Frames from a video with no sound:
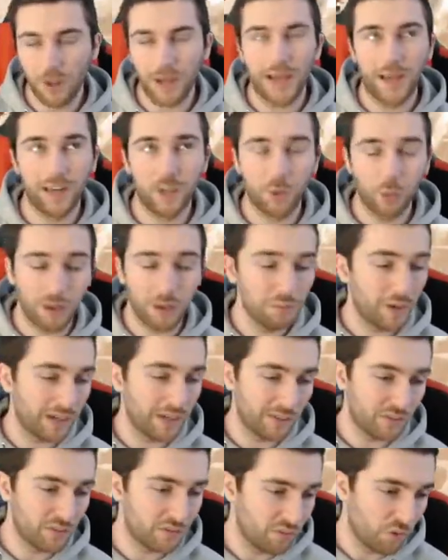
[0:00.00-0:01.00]
and Dwayne Wade
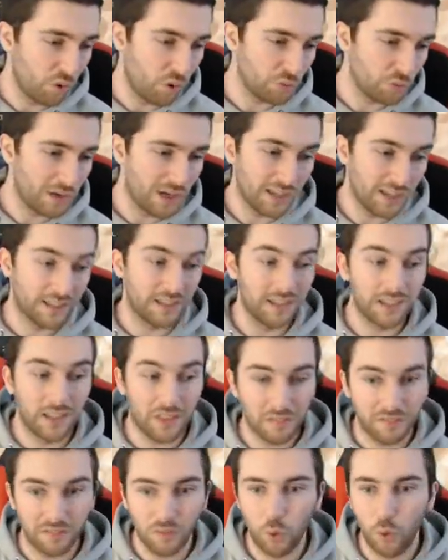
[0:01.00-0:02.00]
as former, and then the
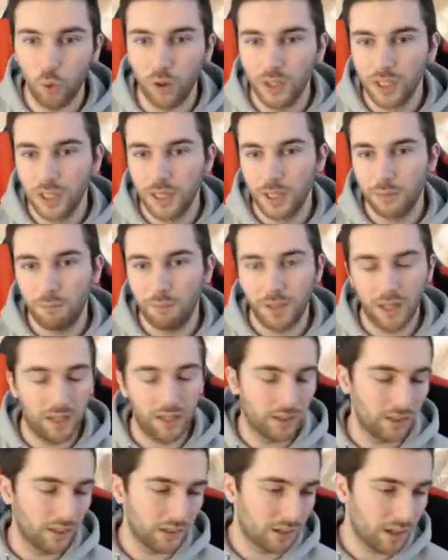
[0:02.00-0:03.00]
other four
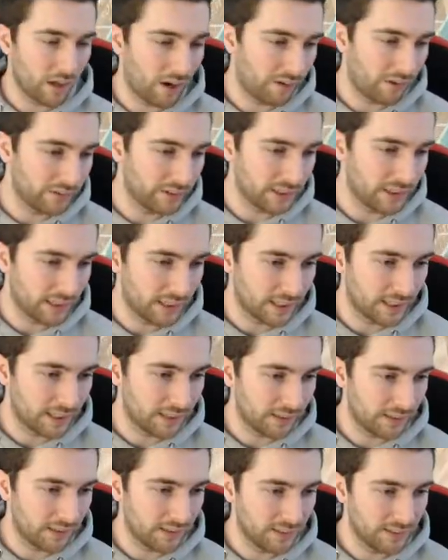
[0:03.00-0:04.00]
being current day
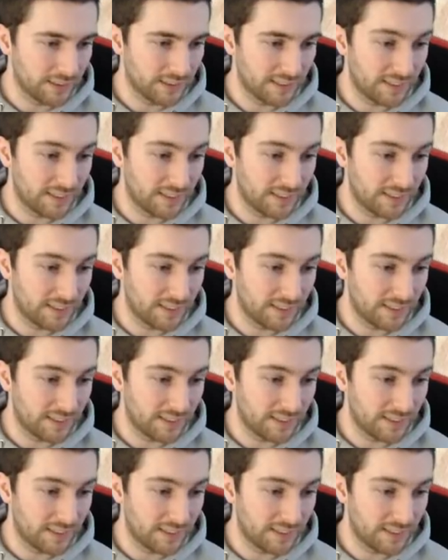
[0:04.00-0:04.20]
cards.